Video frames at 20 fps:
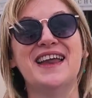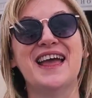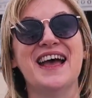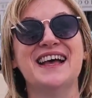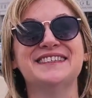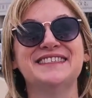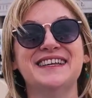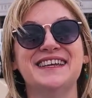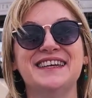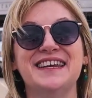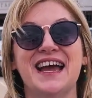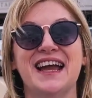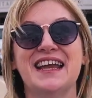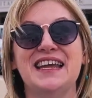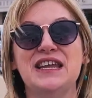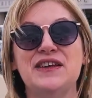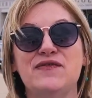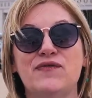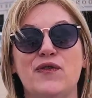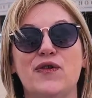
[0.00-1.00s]
It has a
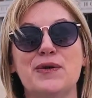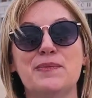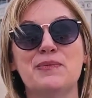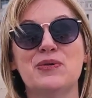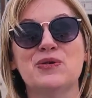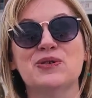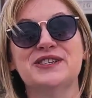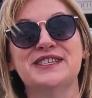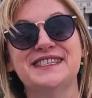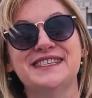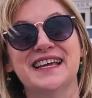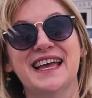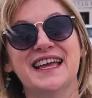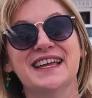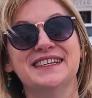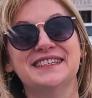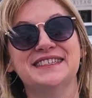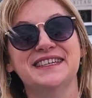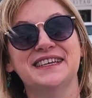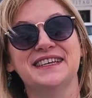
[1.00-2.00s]

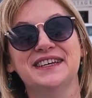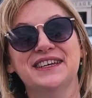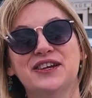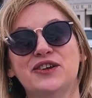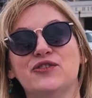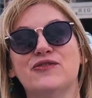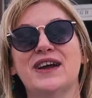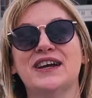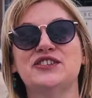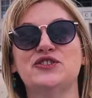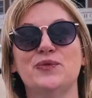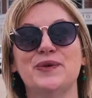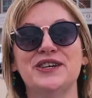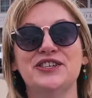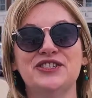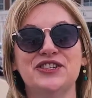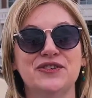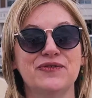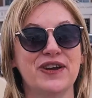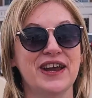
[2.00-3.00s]
94%
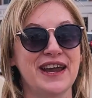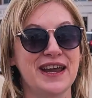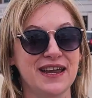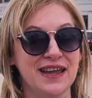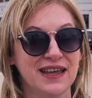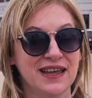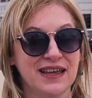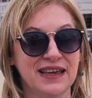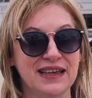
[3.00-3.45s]
graduation rate.